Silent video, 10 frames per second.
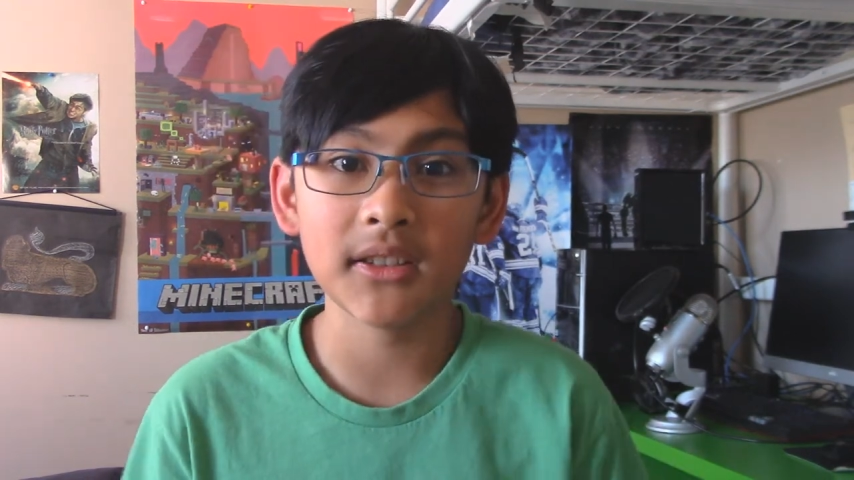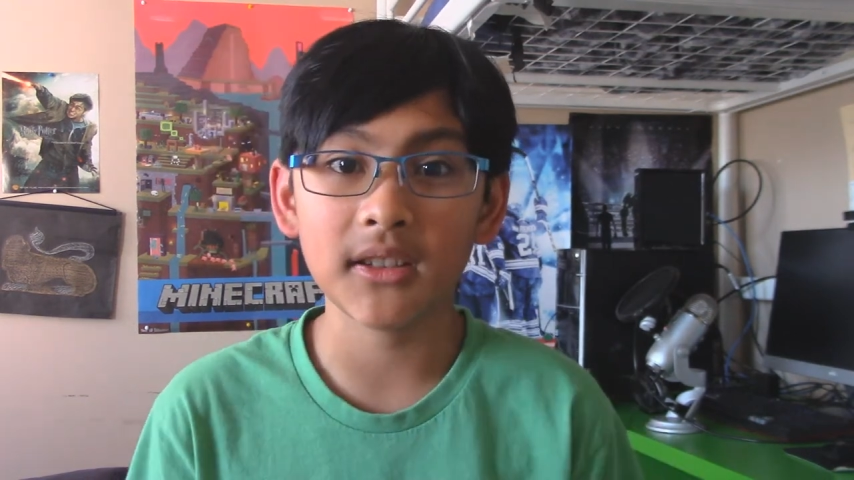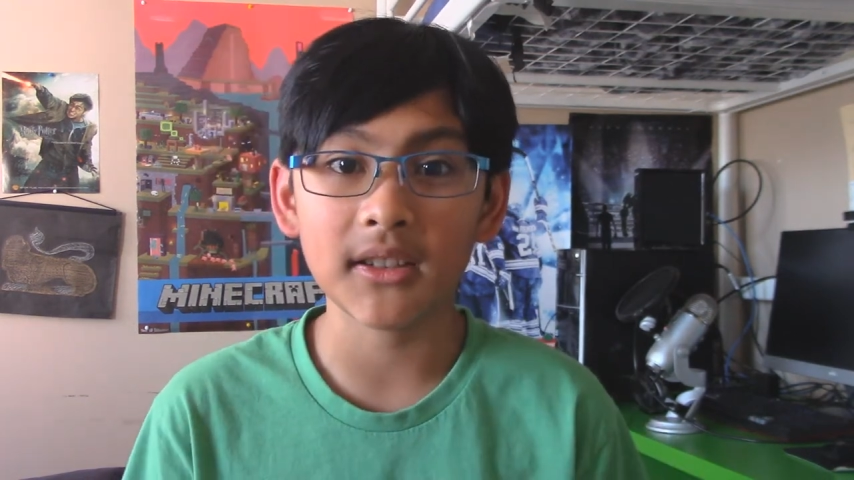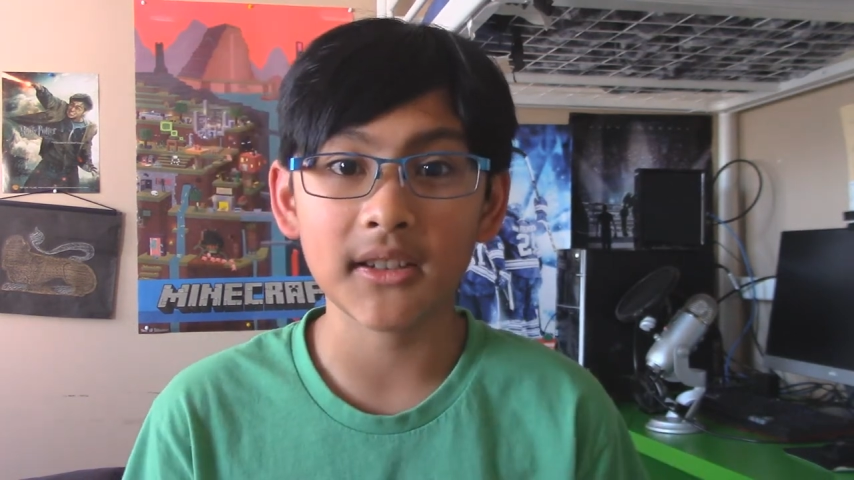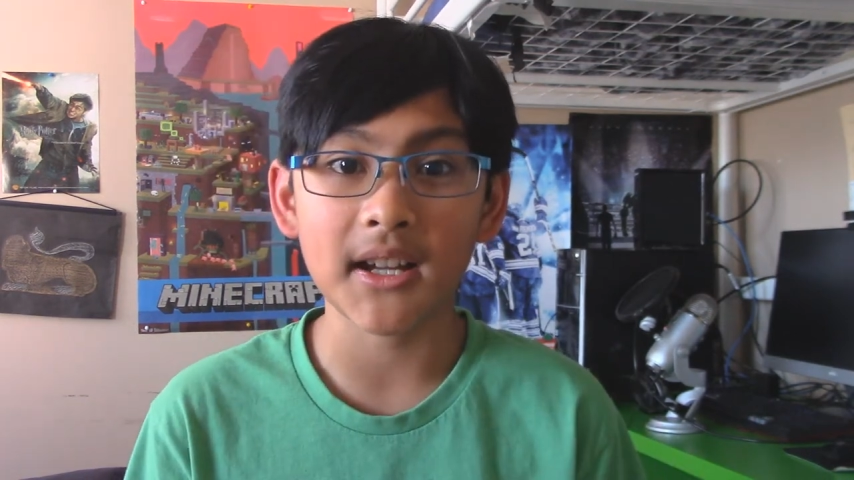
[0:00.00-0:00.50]

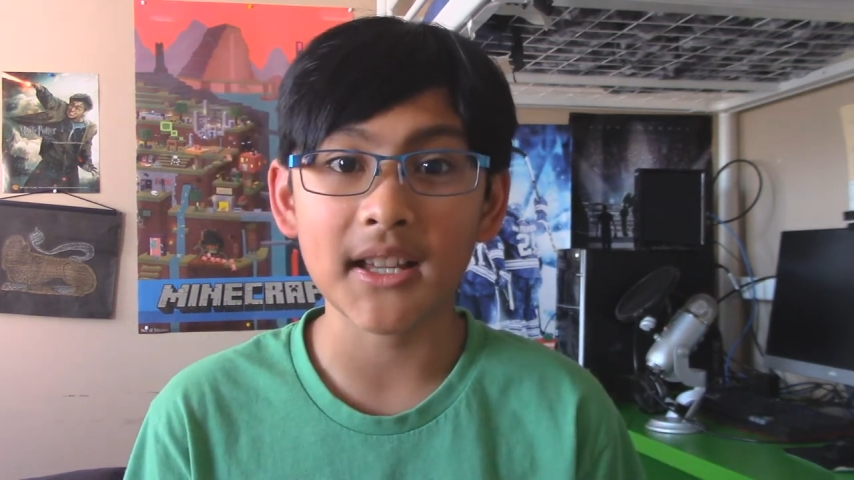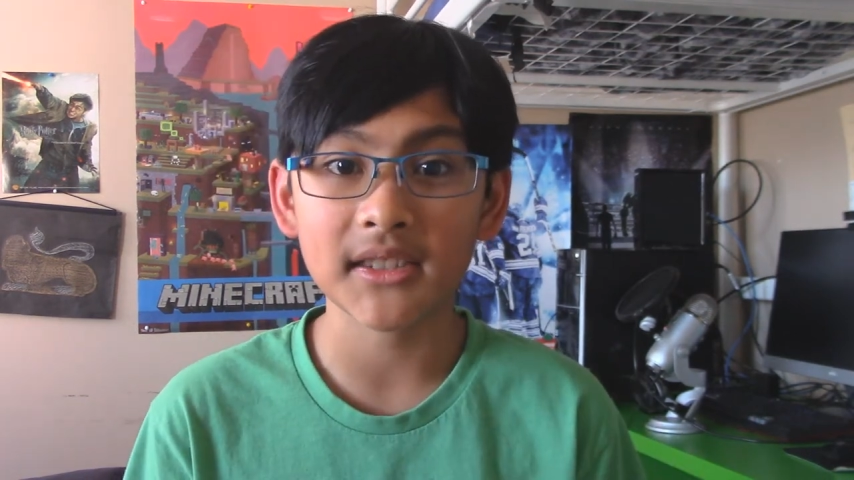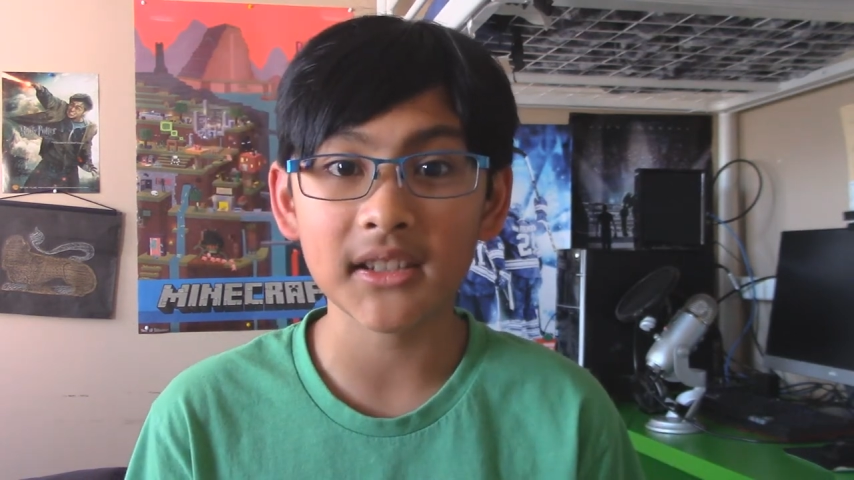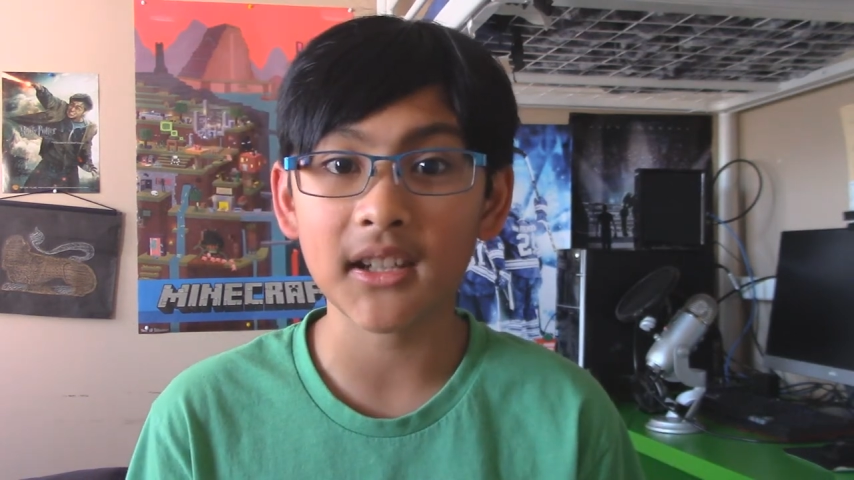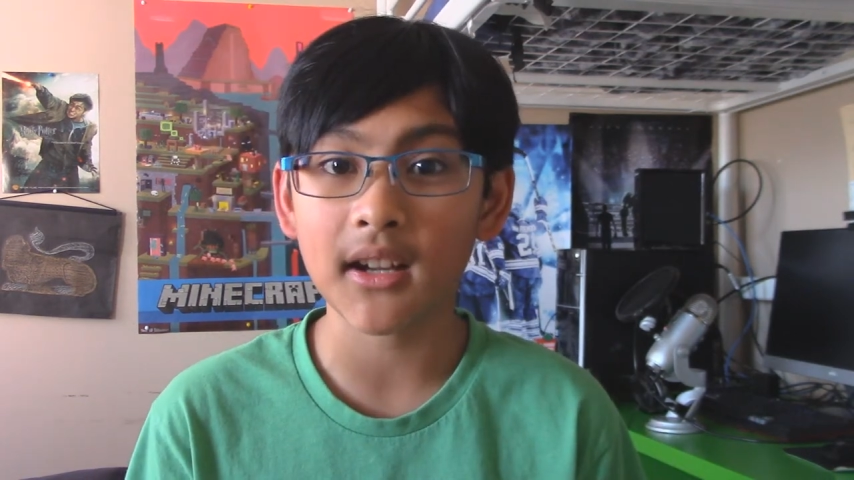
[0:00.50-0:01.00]
it guys.
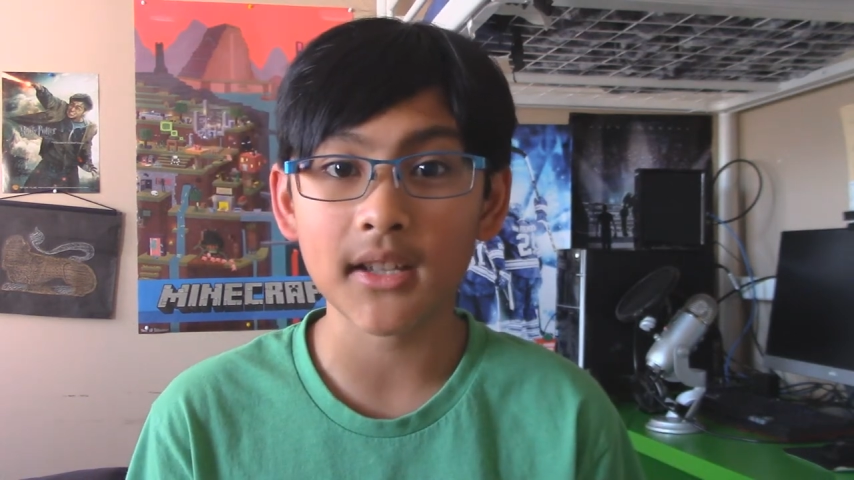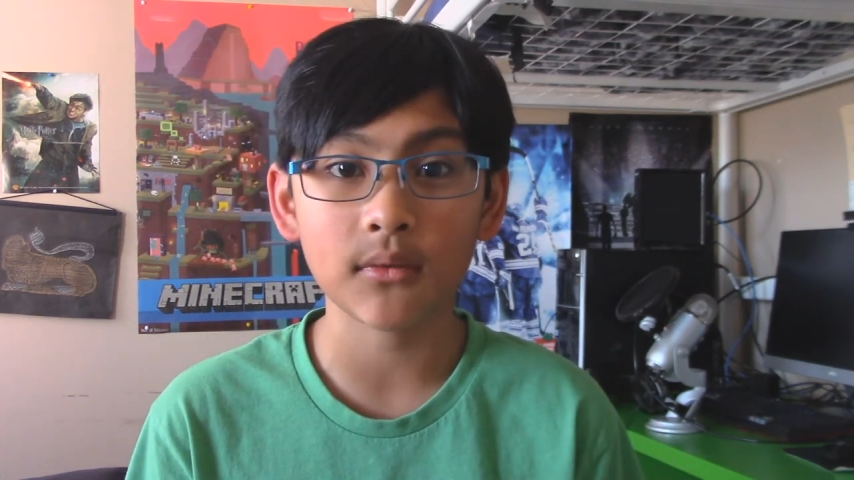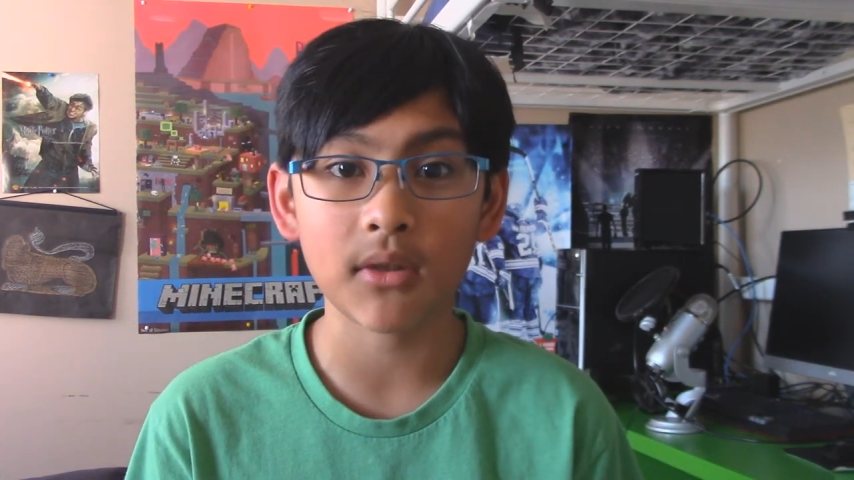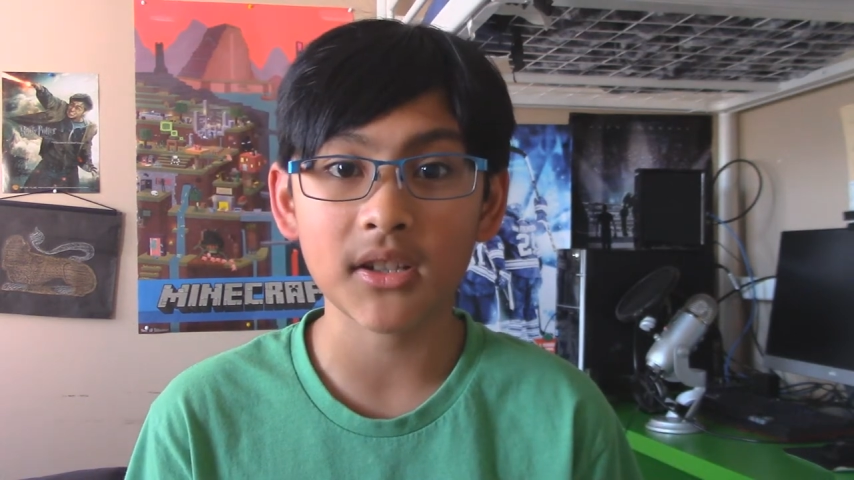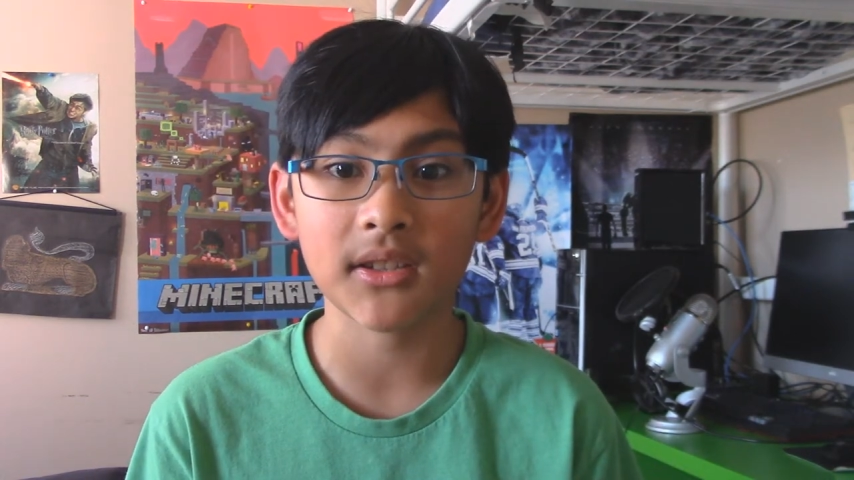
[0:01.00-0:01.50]
Thank you guys for
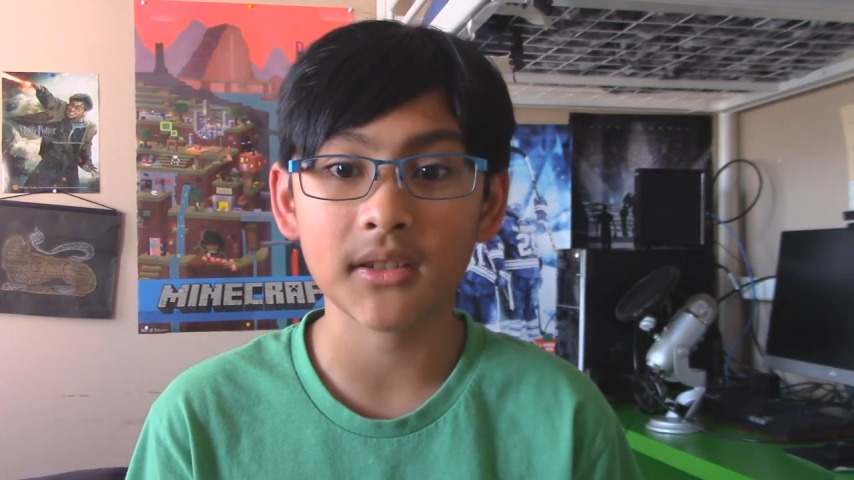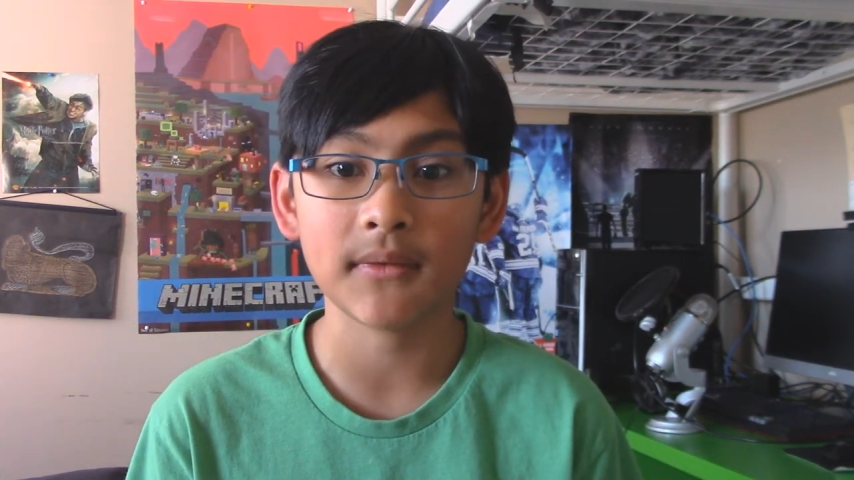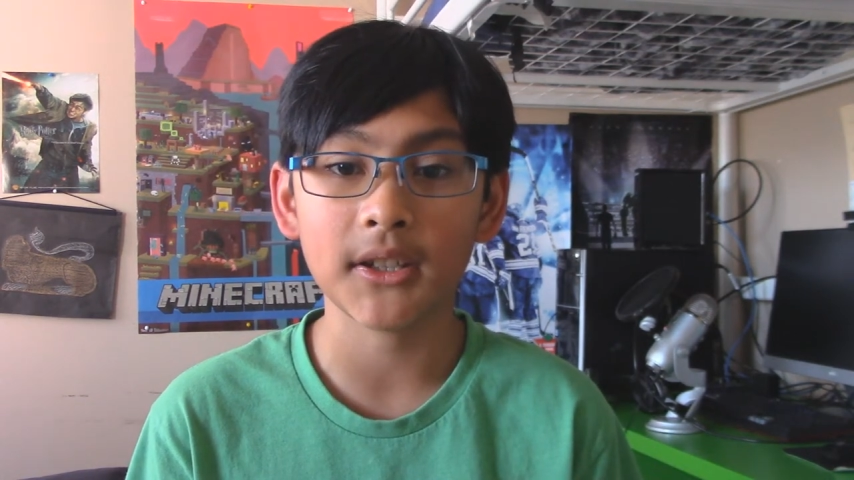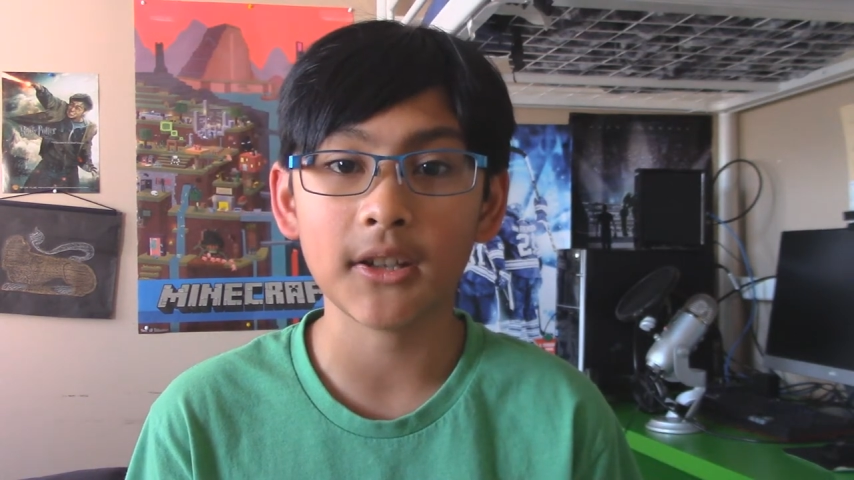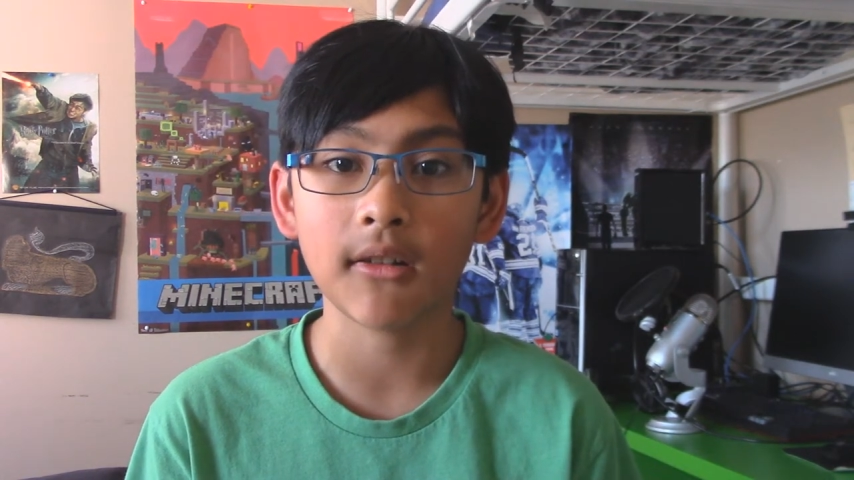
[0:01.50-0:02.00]
watching this
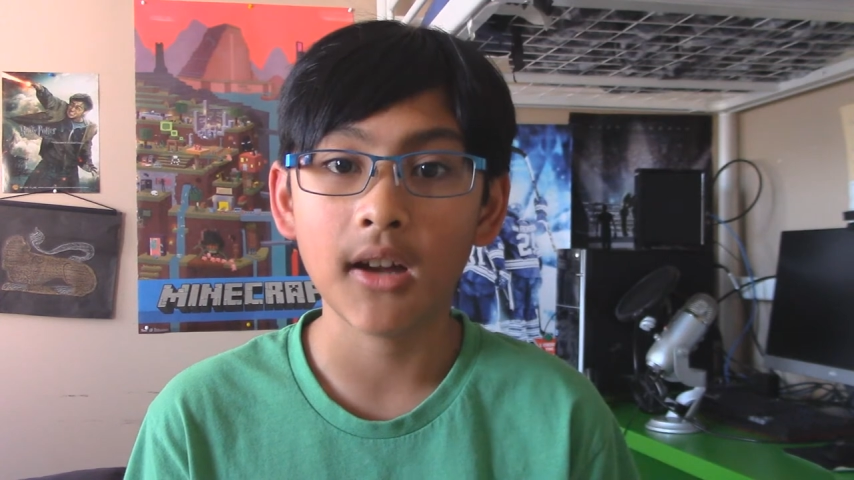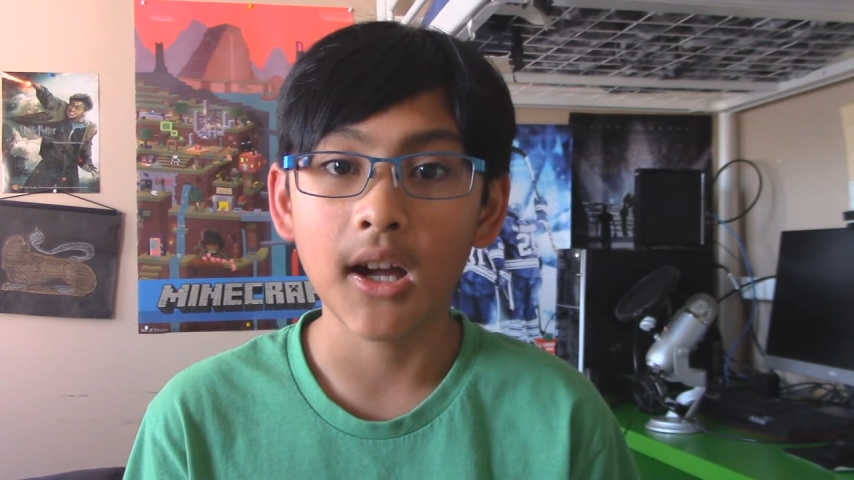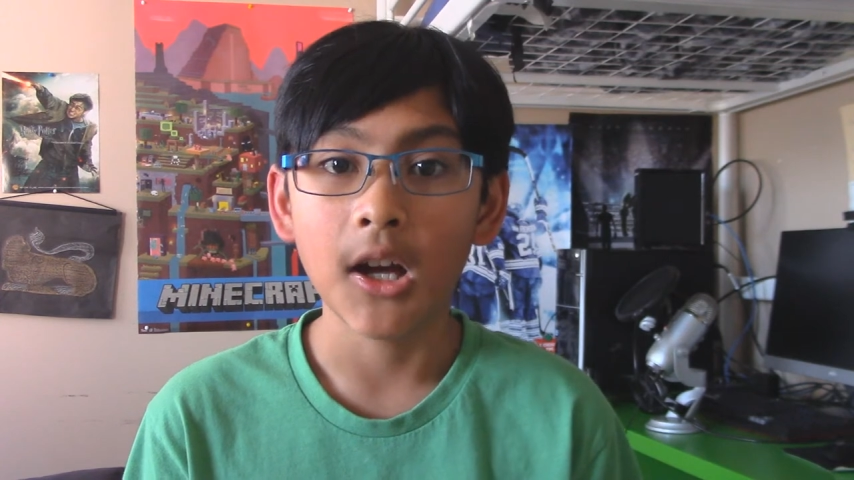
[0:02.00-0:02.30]
video.